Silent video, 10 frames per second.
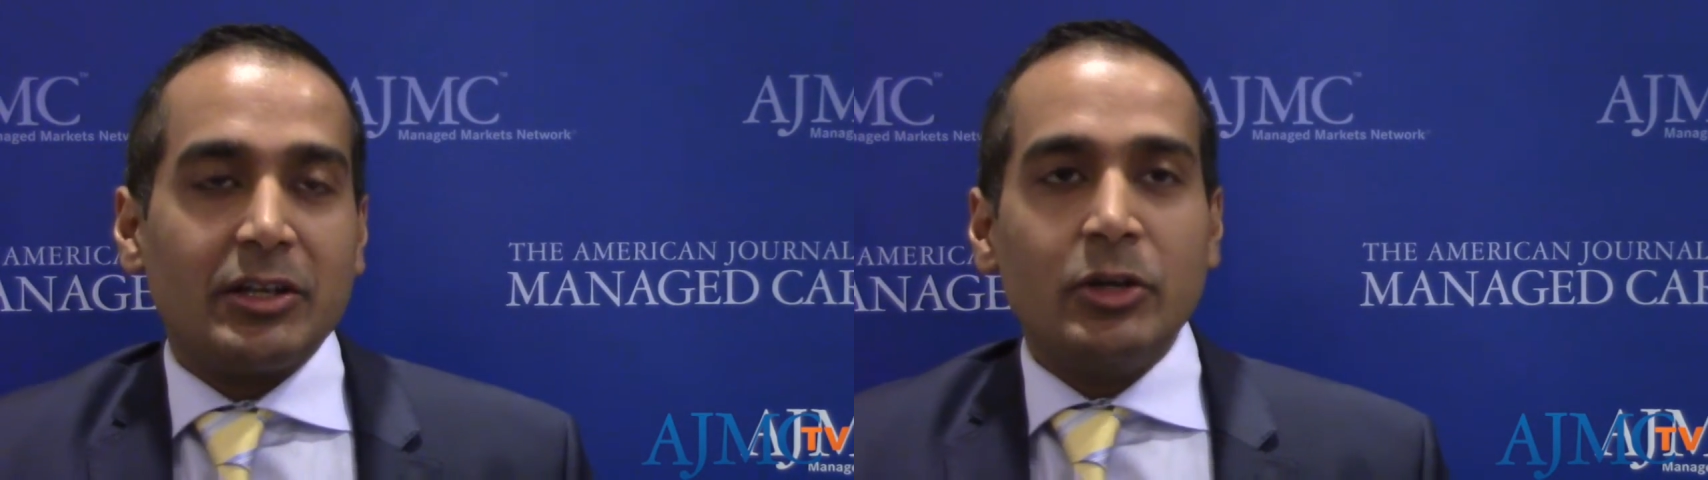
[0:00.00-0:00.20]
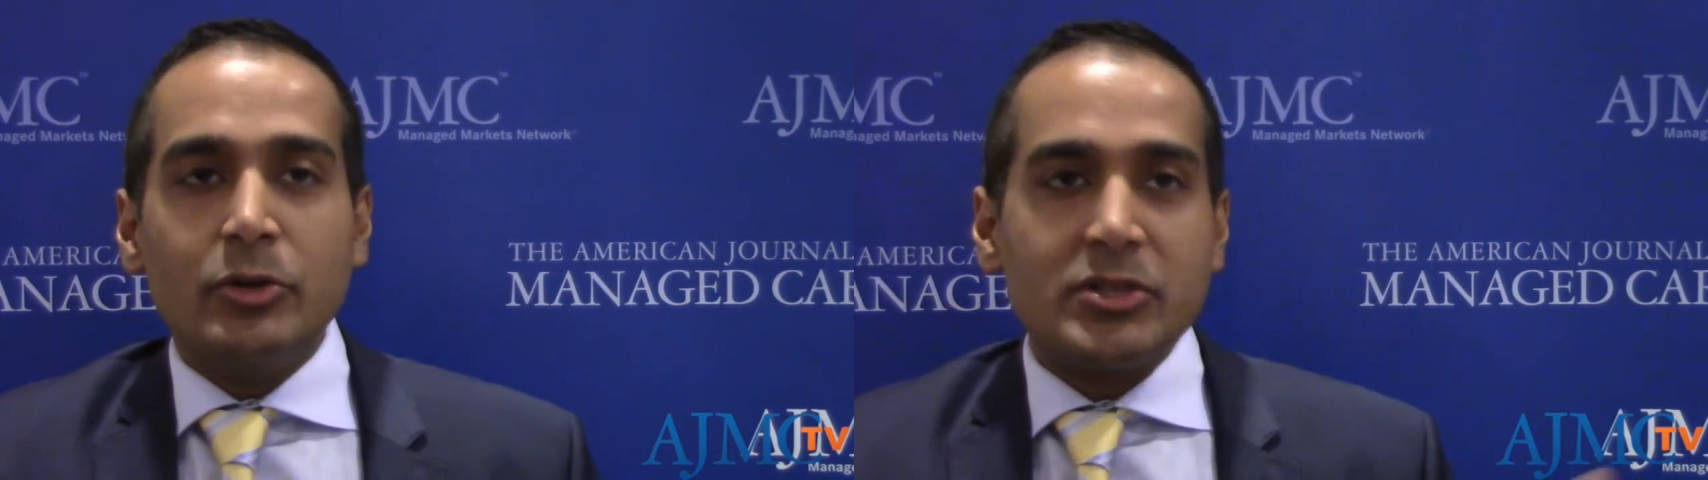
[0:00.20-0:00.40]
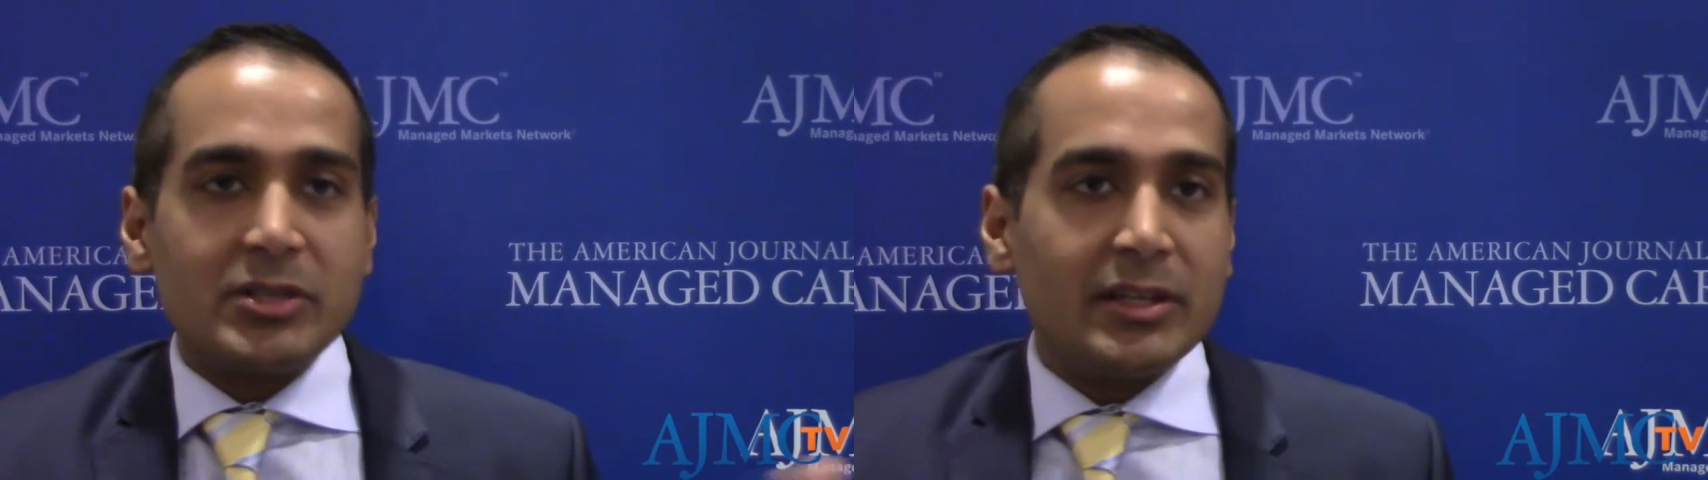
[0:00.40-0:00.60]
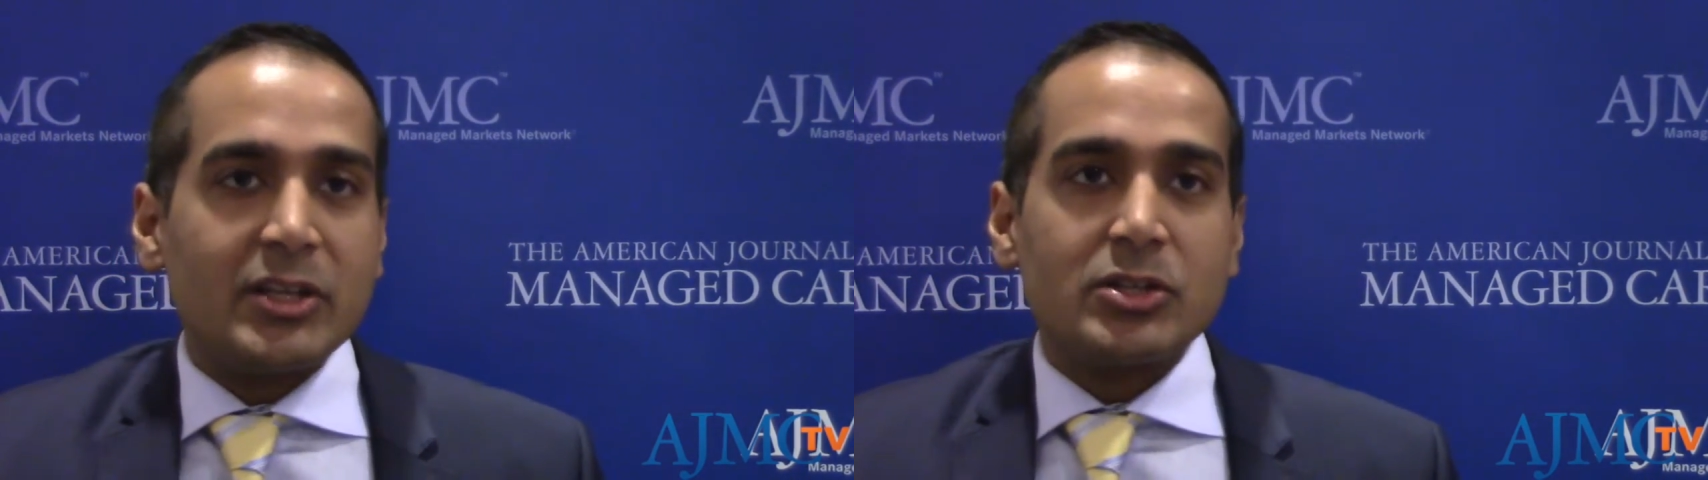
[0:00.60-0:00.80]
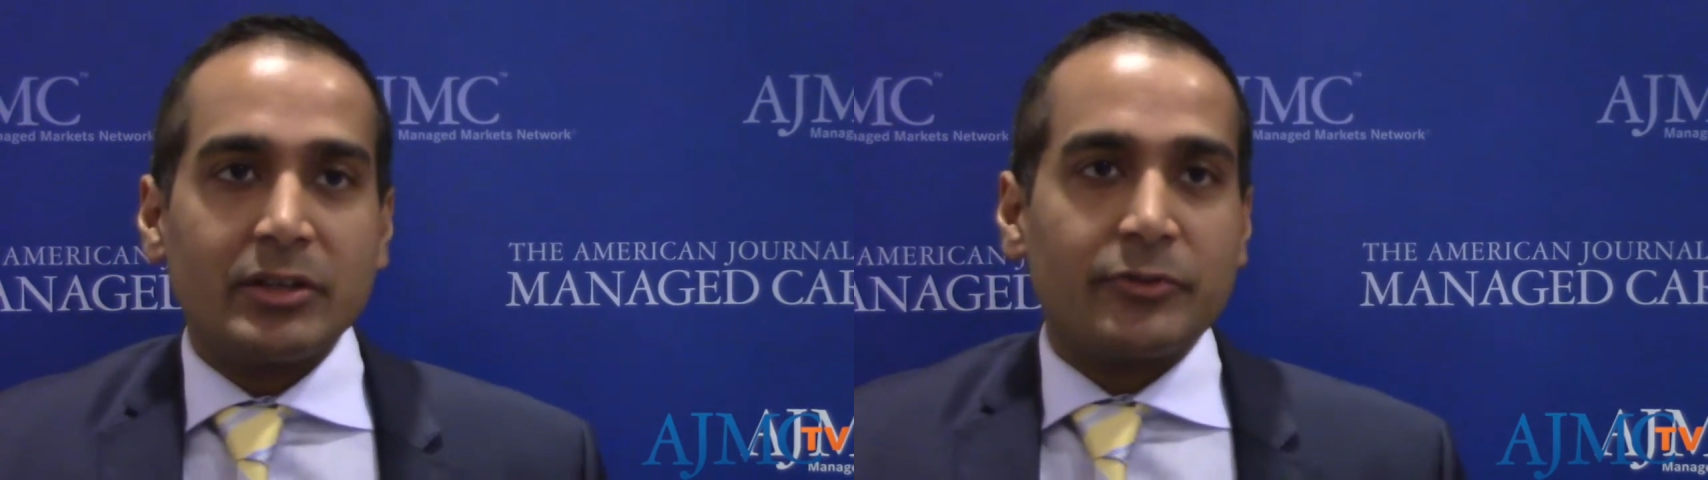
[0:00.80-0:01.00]
use the
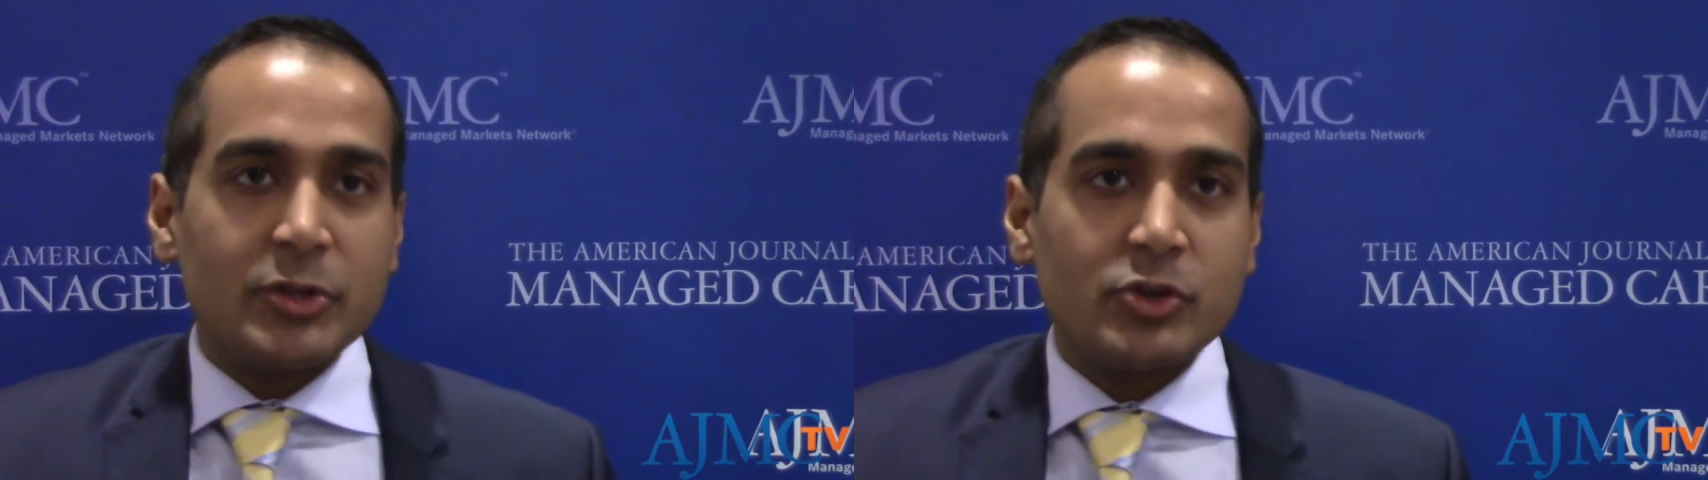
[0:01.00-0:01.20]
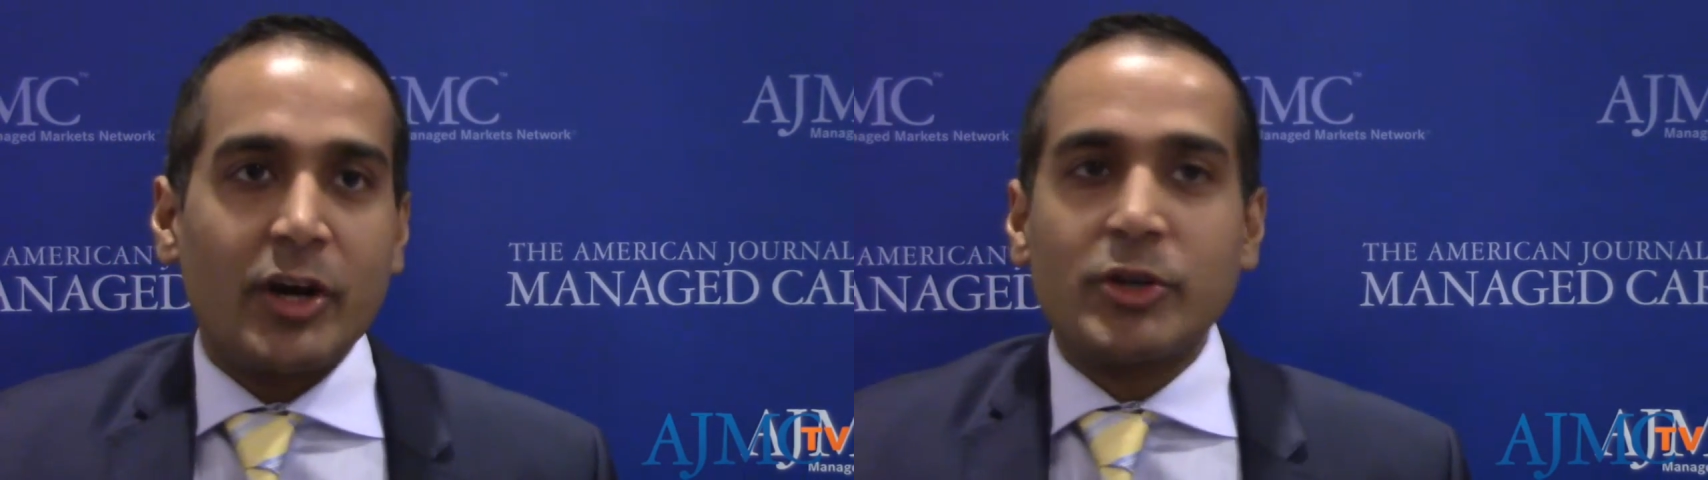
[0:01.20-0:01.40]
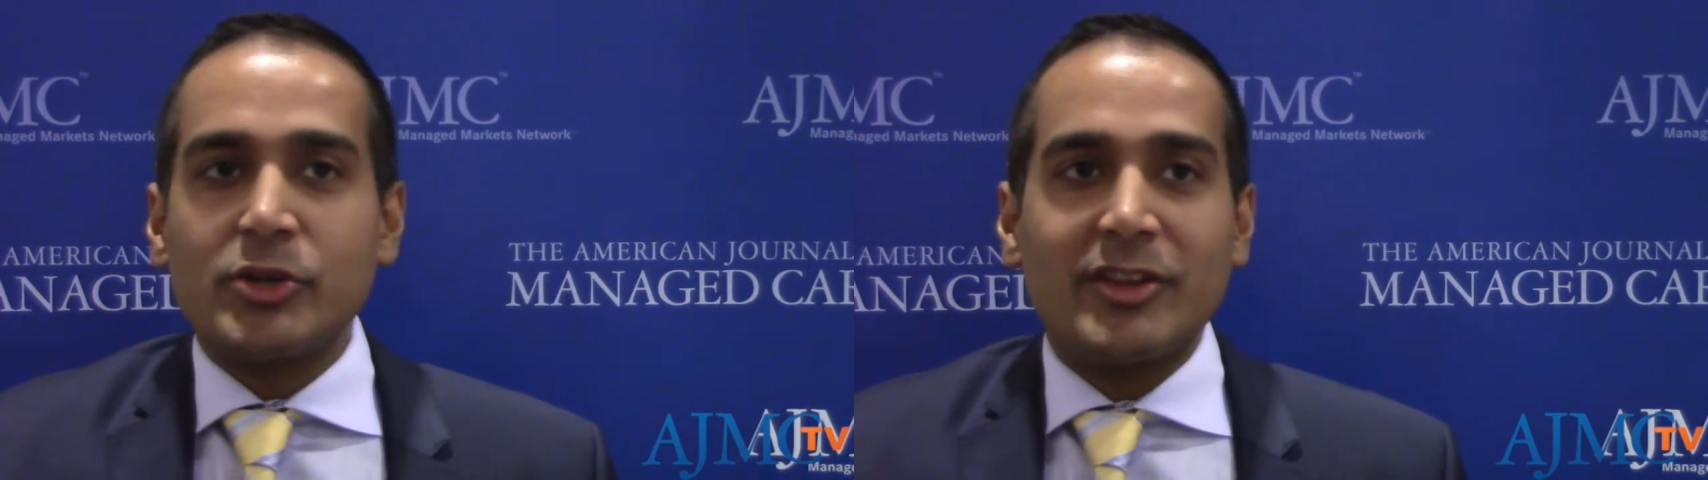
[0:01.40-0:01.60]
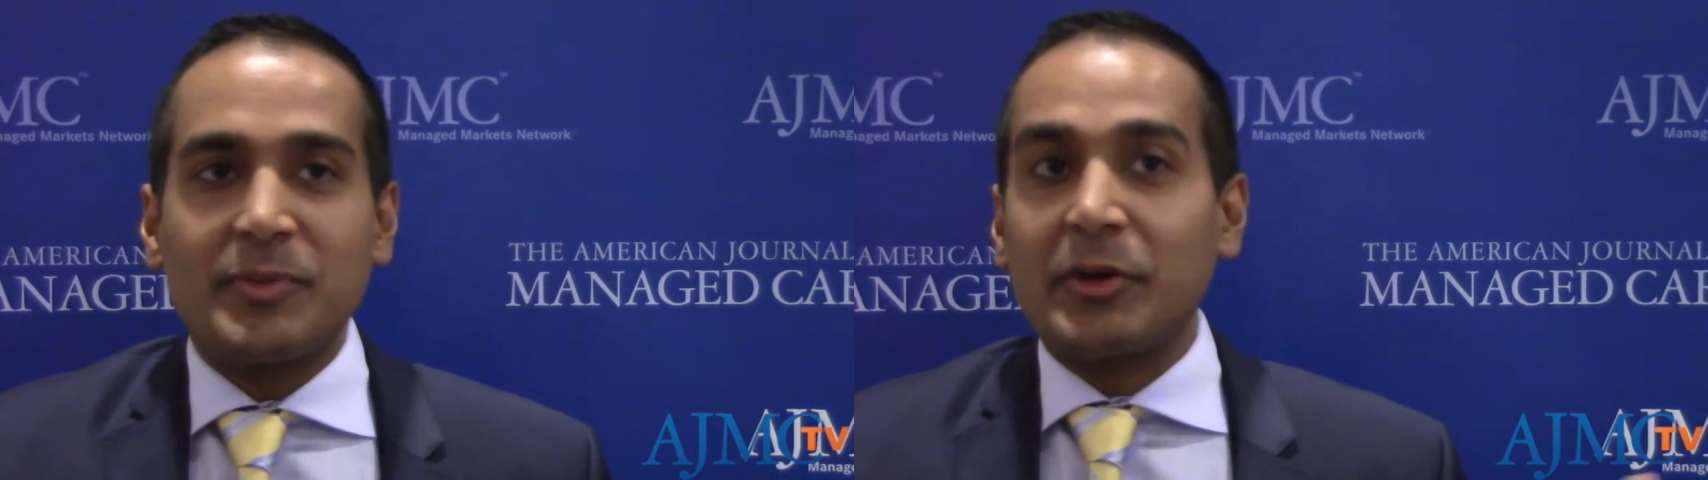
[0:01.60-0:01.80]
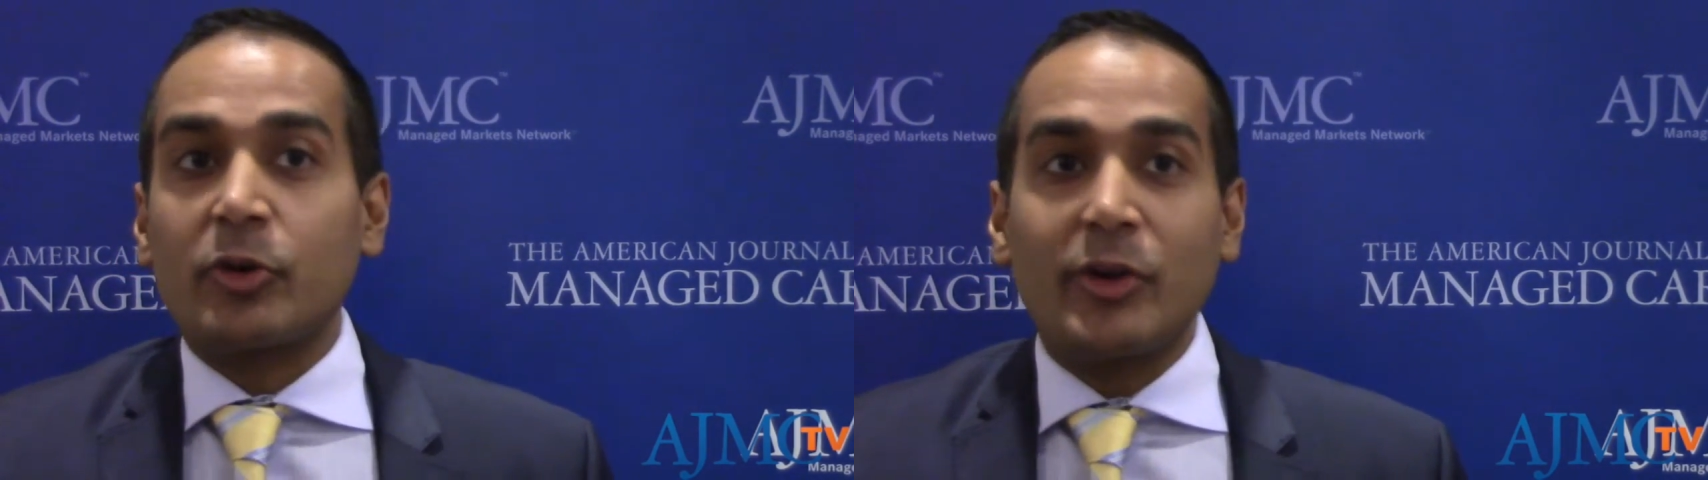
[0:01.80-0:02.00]
digital infrastructure that's
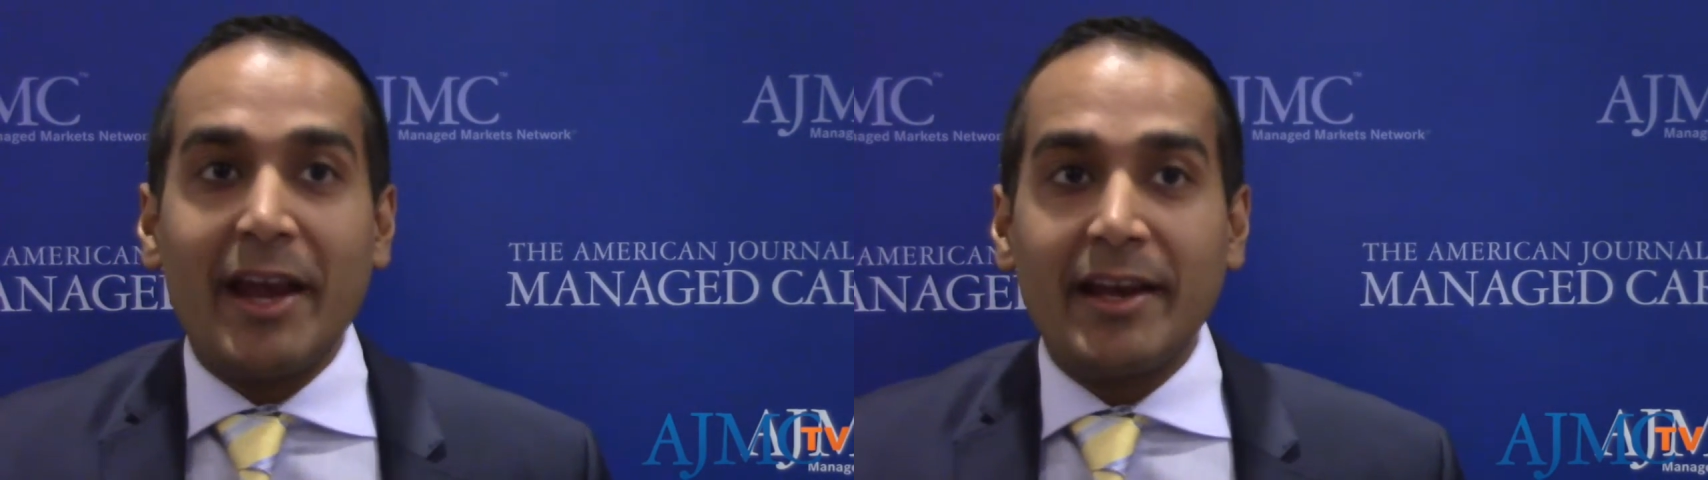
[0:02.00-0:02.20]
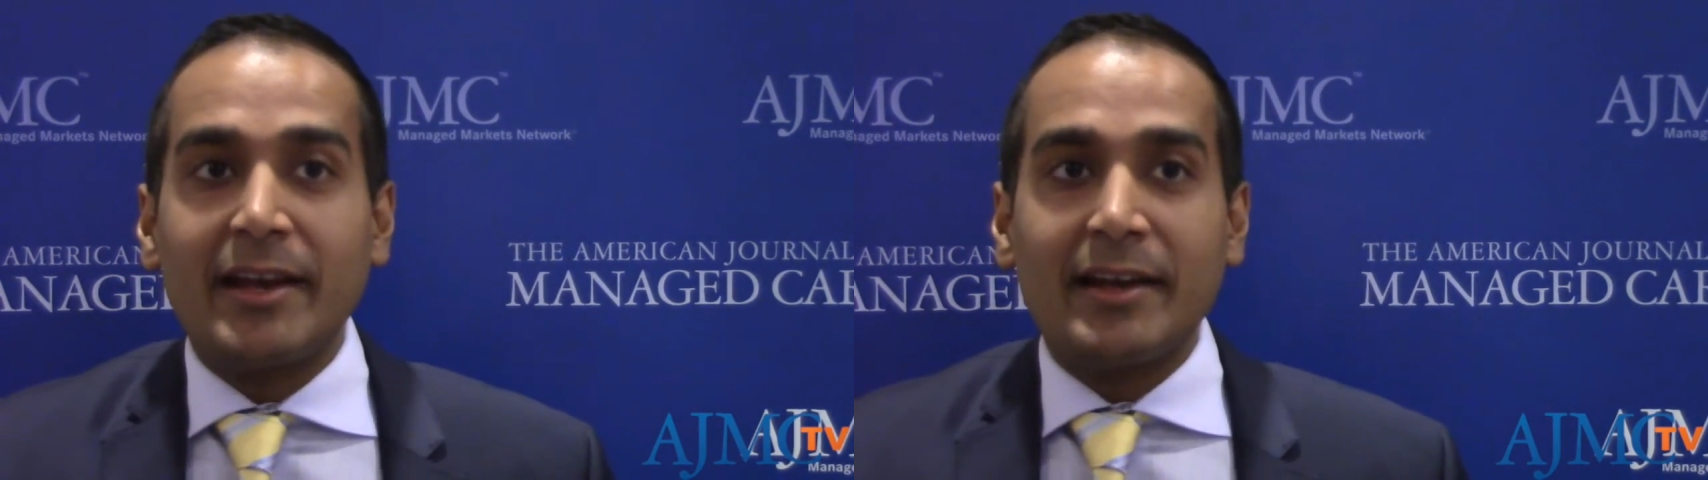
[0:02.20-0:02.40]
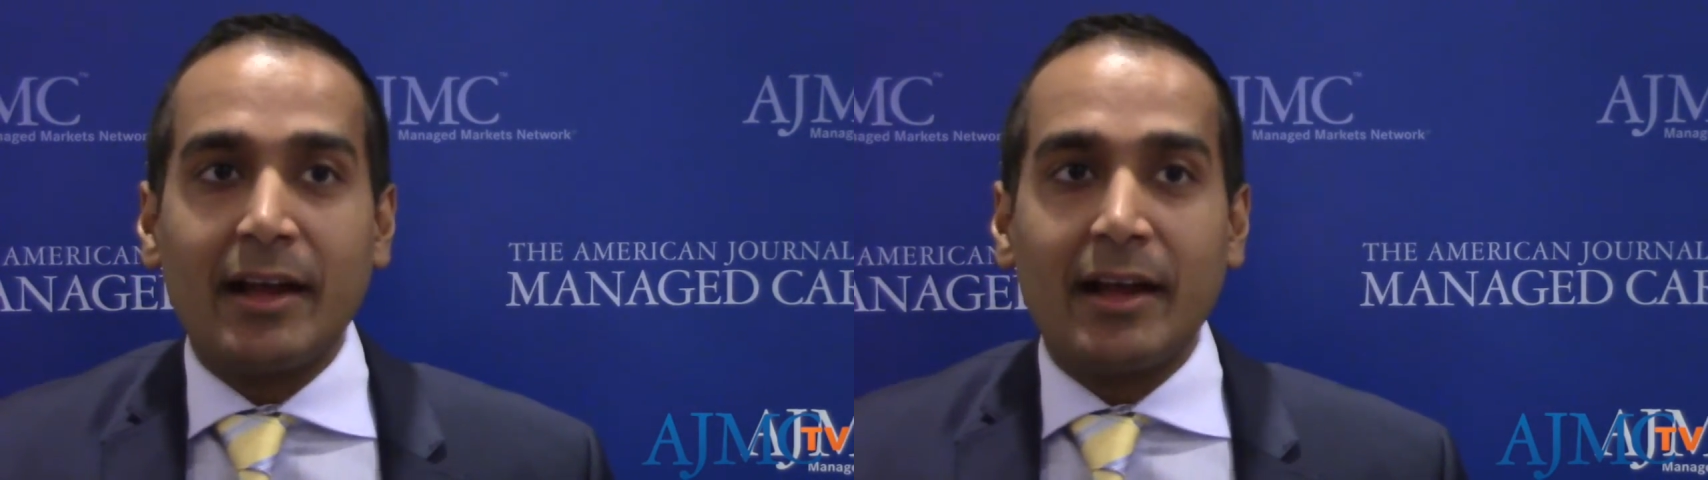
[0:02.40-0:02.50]
been created in